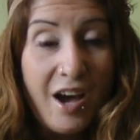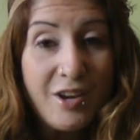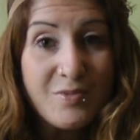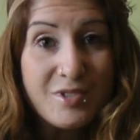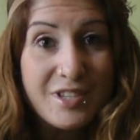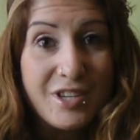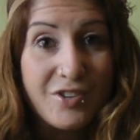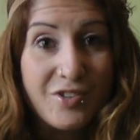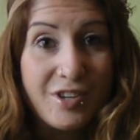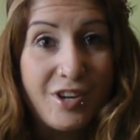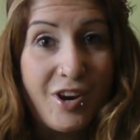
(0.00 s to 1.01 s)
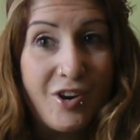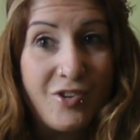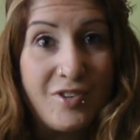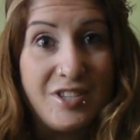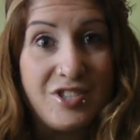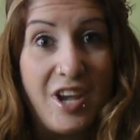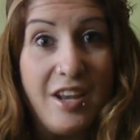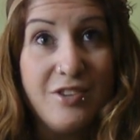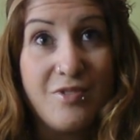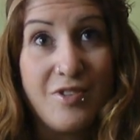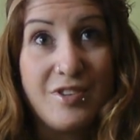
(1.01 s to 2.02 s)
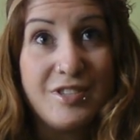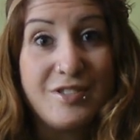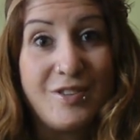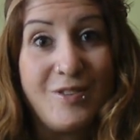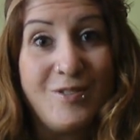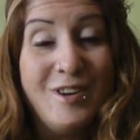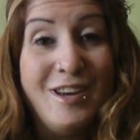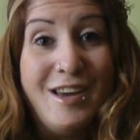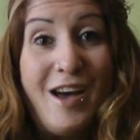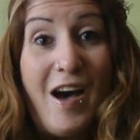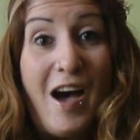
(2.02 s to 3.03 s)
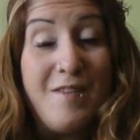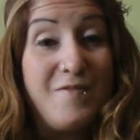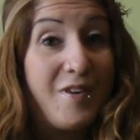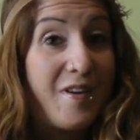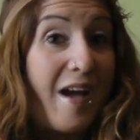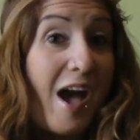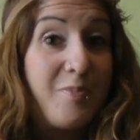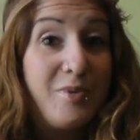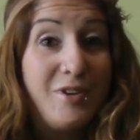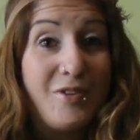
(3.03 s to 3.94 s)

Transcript: It was a year ago in January, so I'm very happy.